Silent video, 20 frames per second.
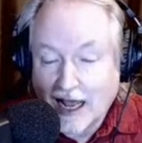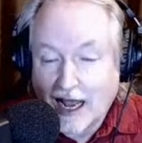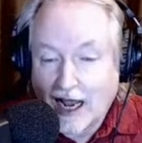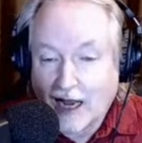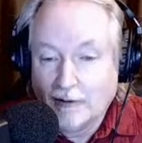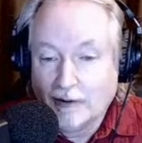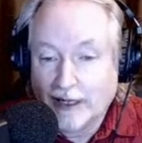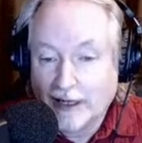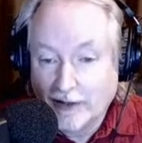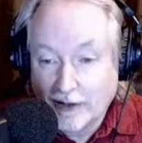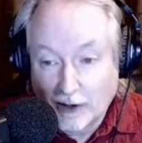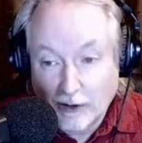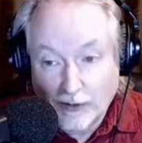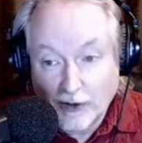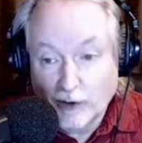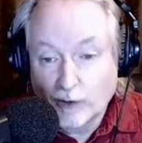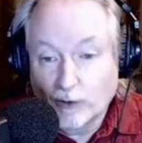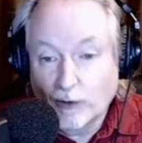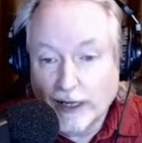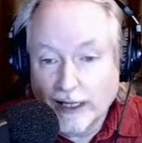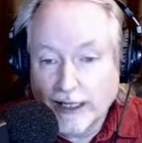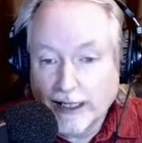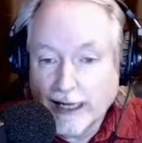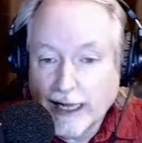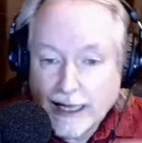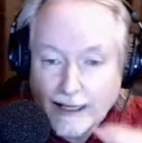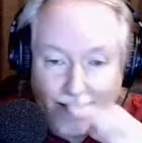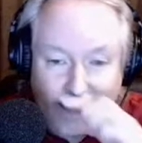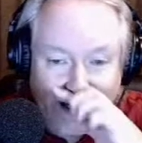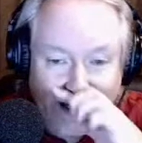I mean, they're ready.
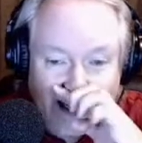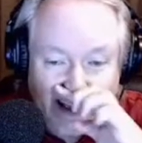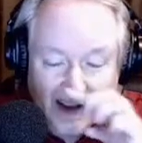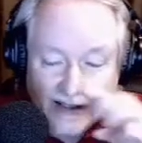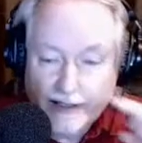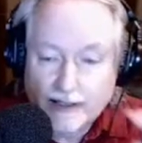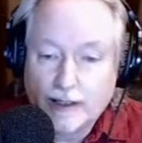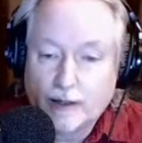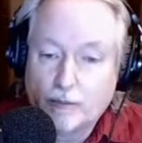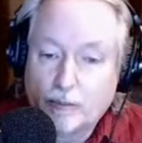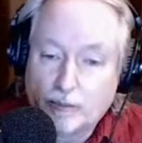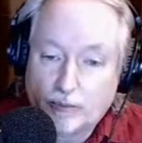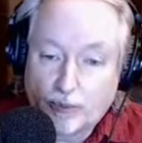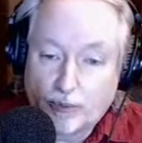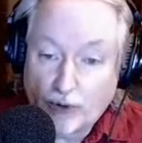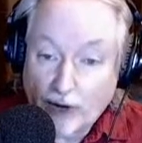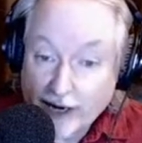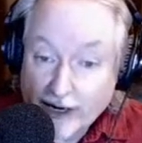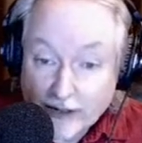And prior